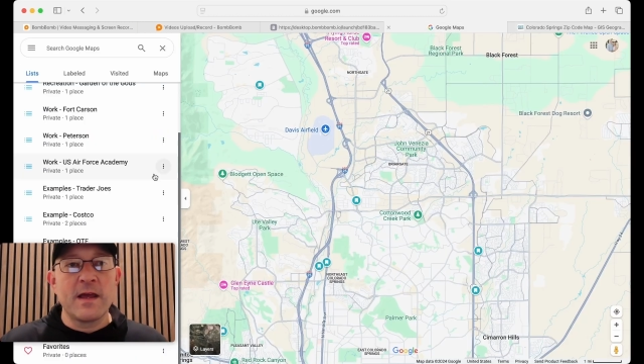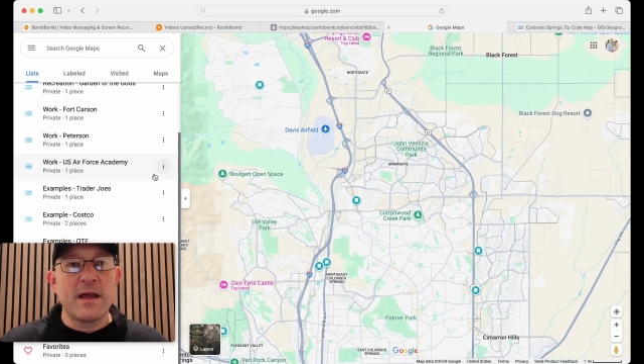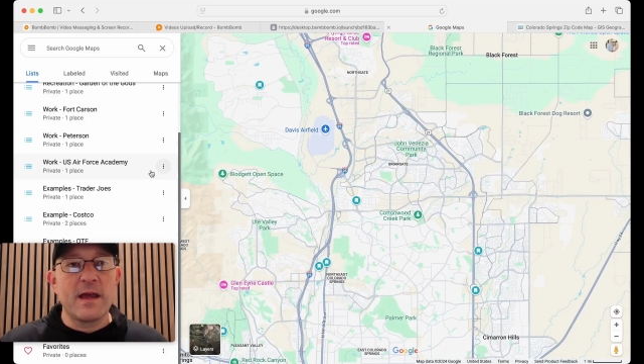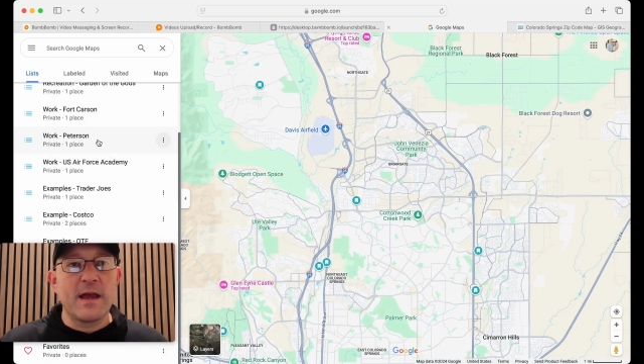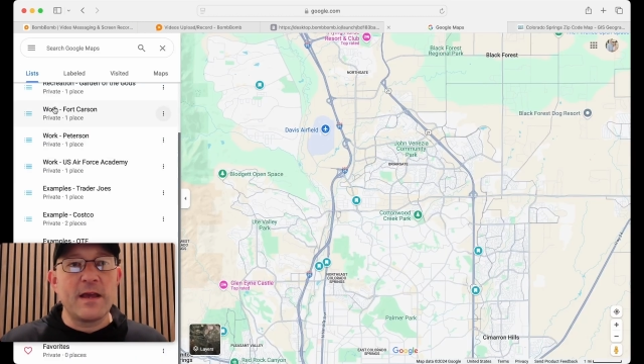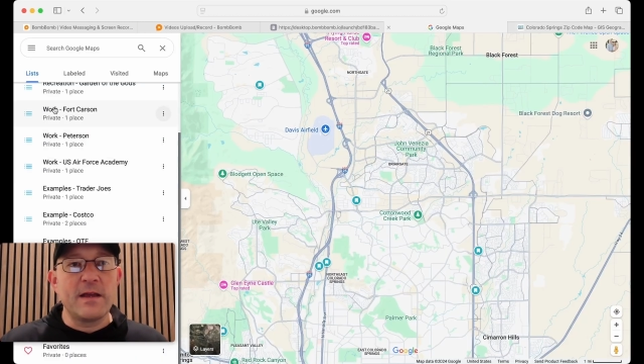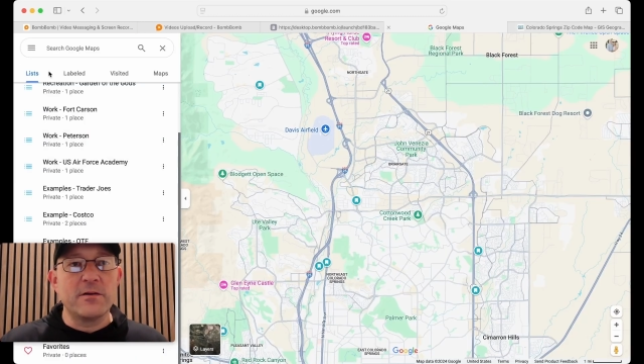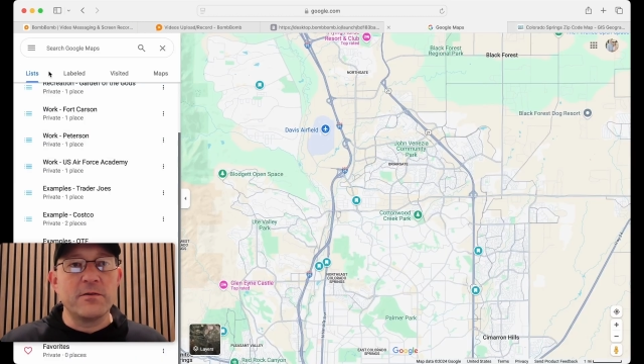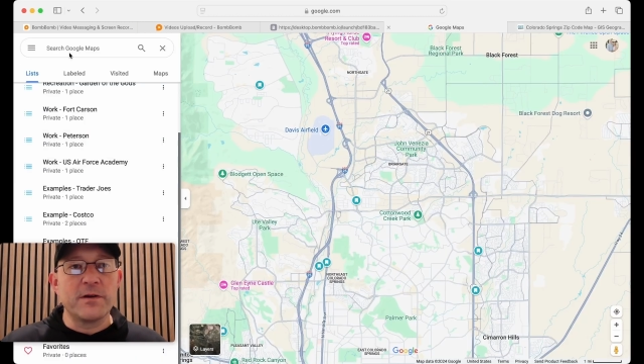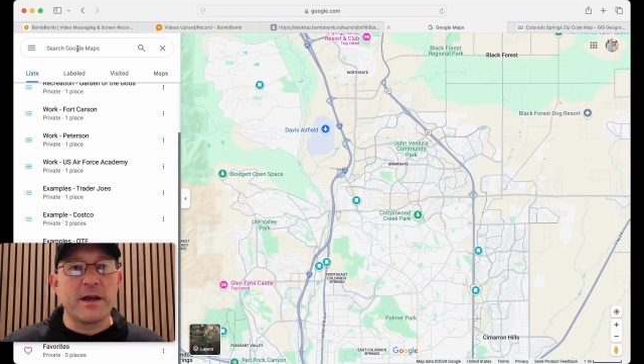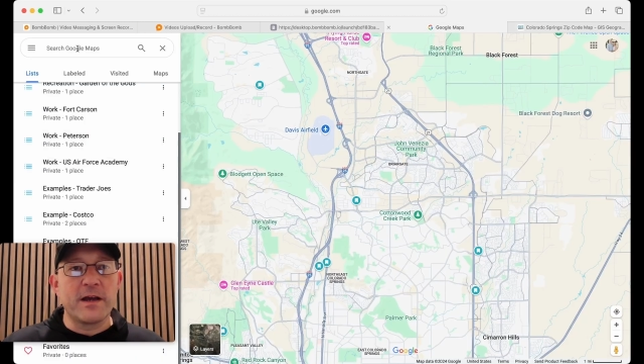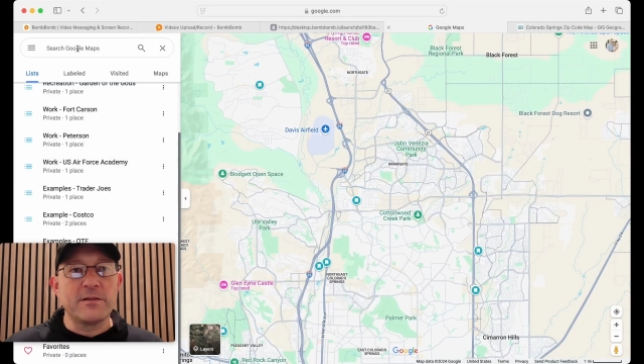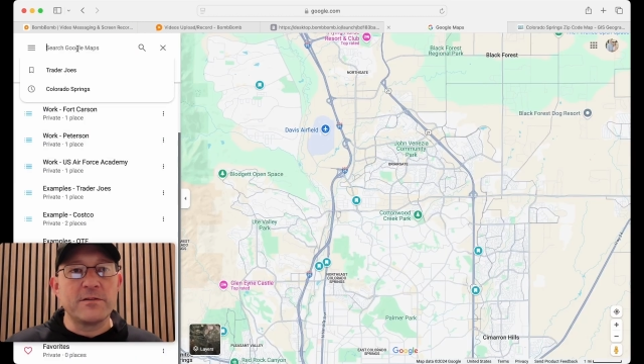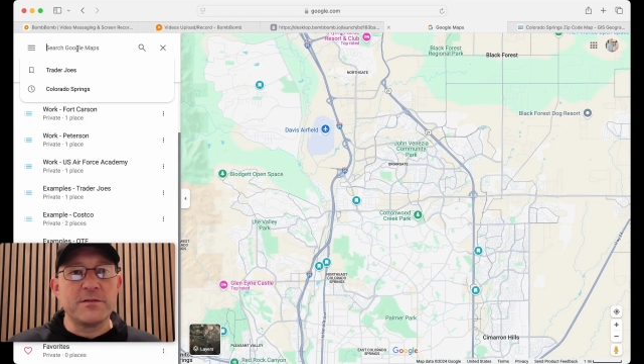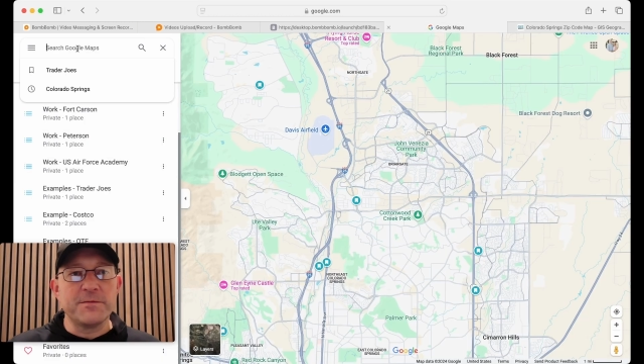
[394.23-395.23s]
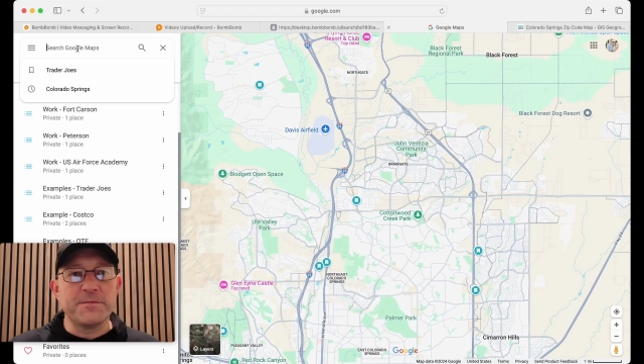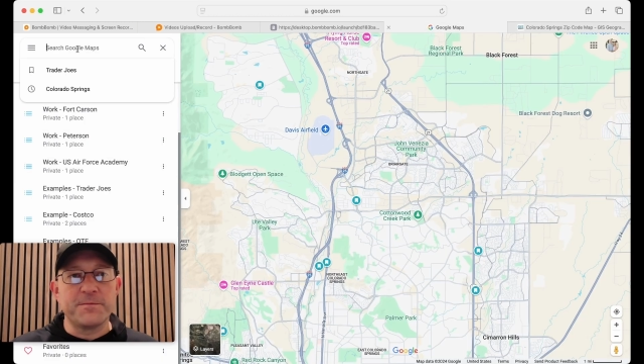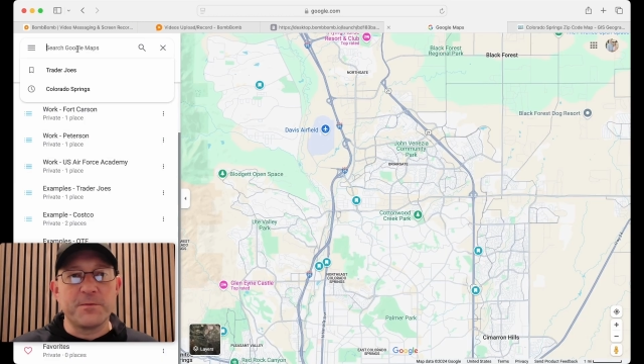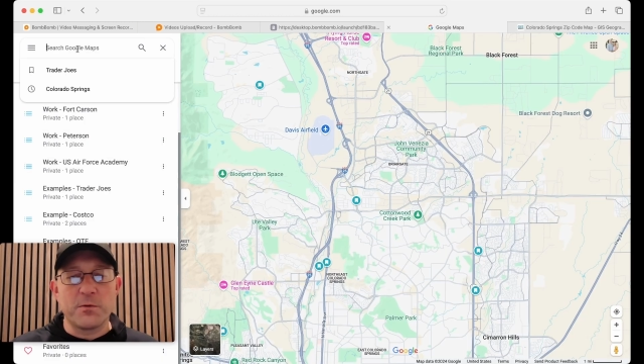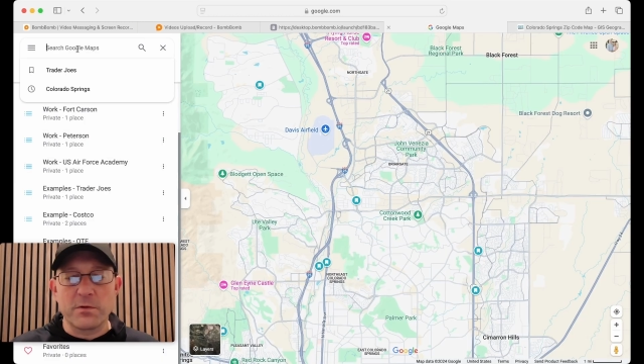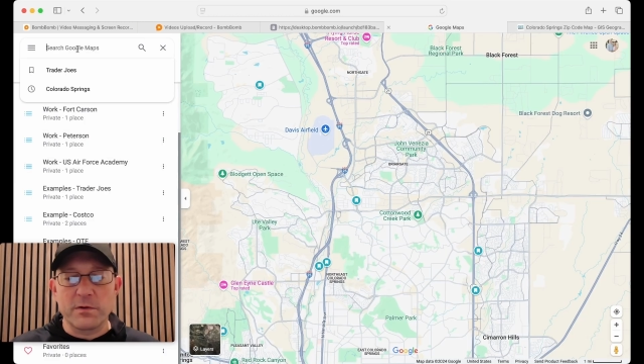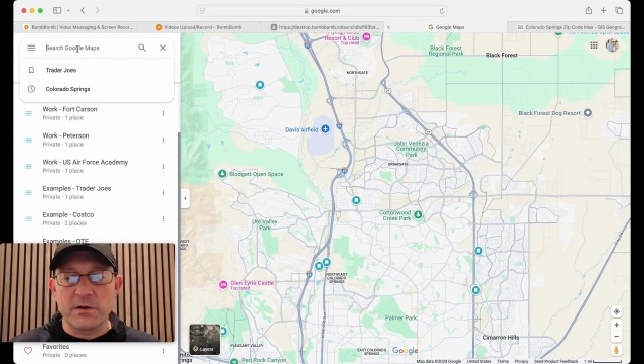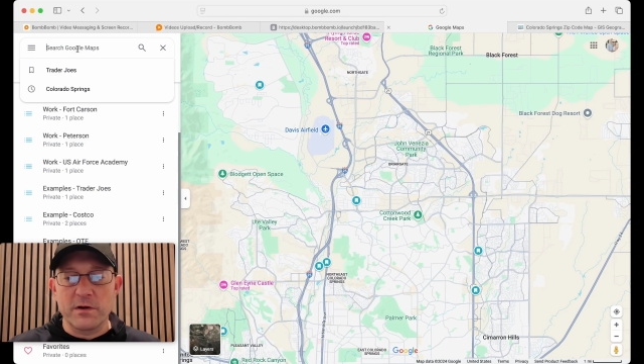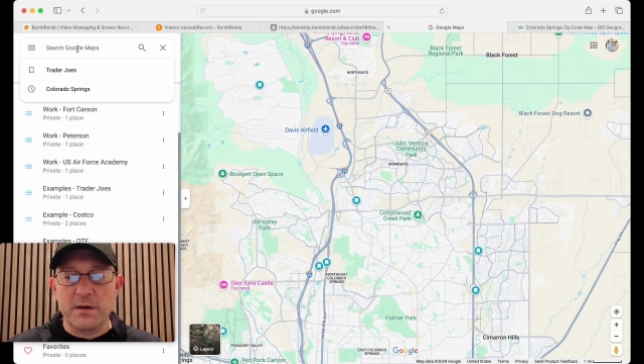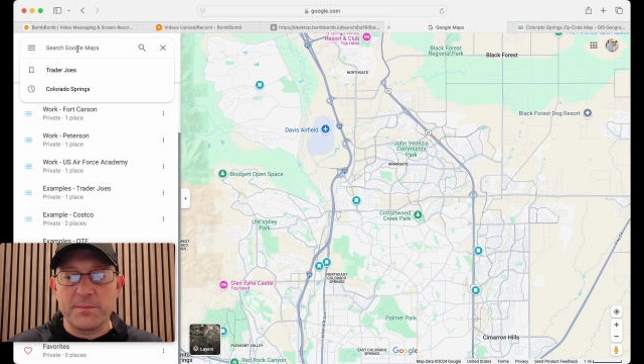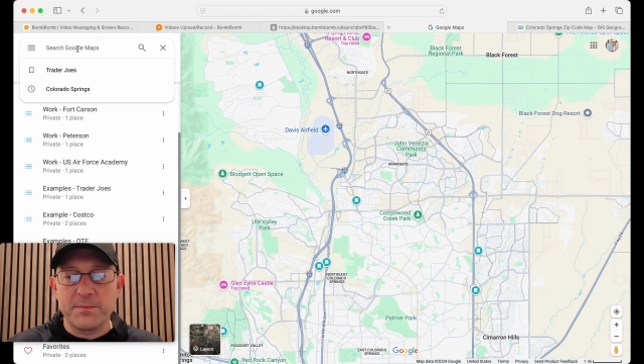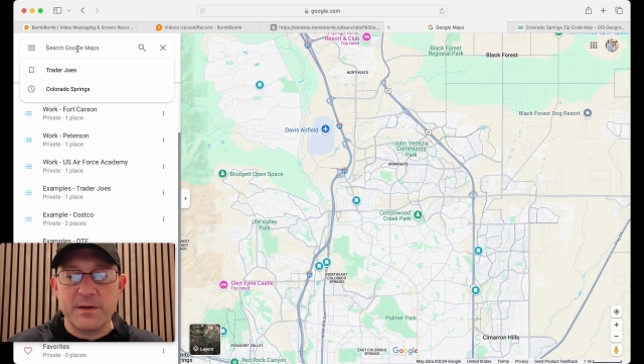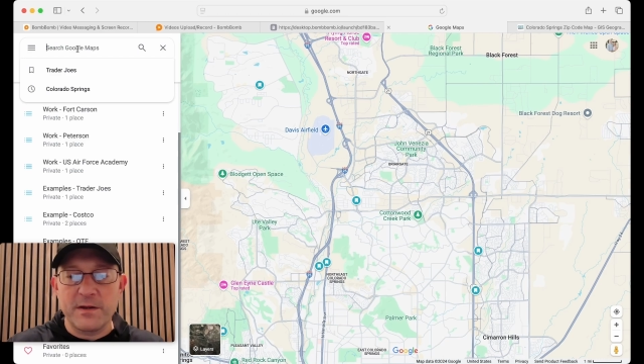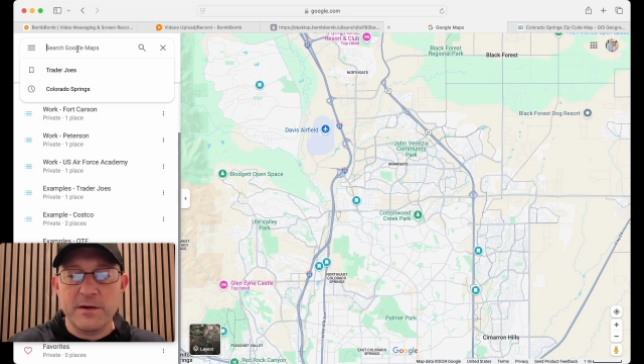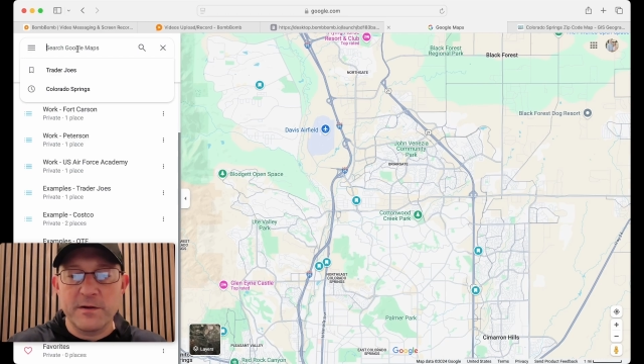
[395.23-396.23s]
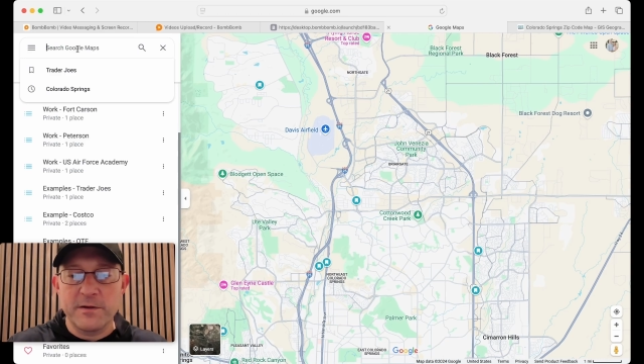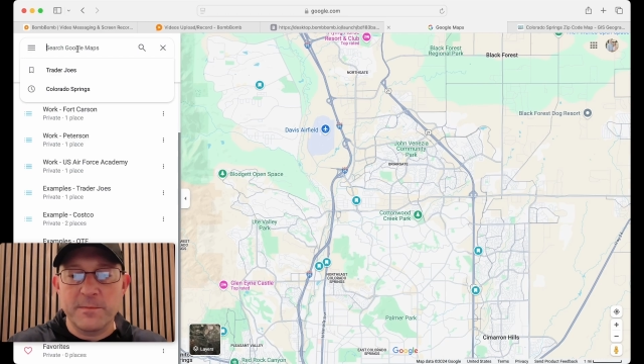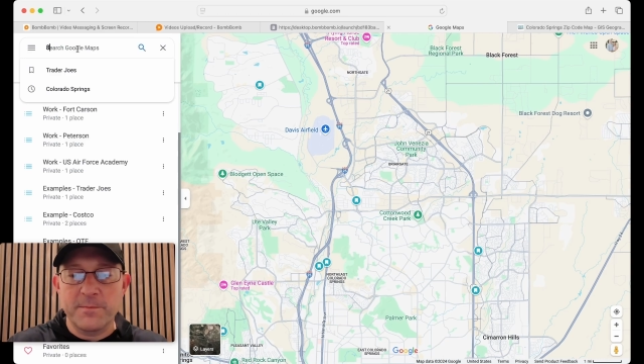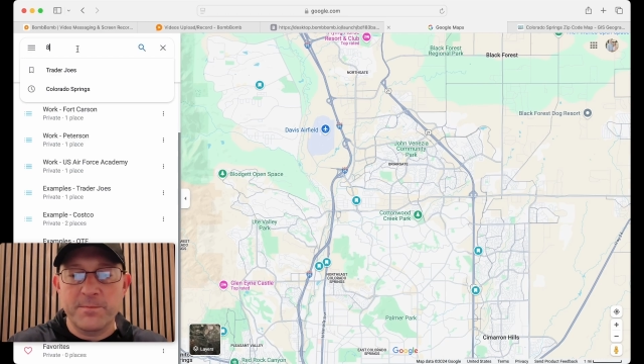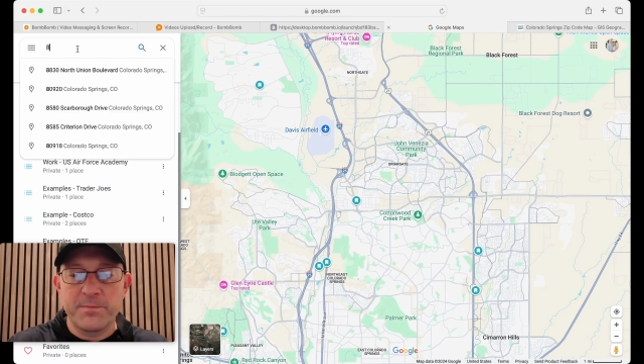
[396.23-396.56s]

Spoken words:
80924 up here,